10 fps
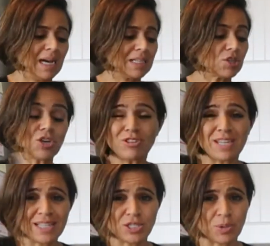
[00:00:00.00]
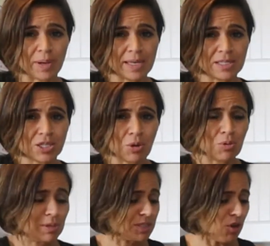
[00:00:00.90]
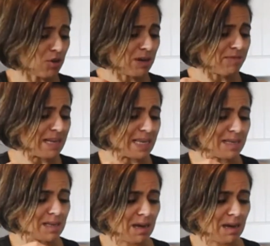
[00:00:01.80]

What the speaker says: It's got no taste to it, so it's not going to really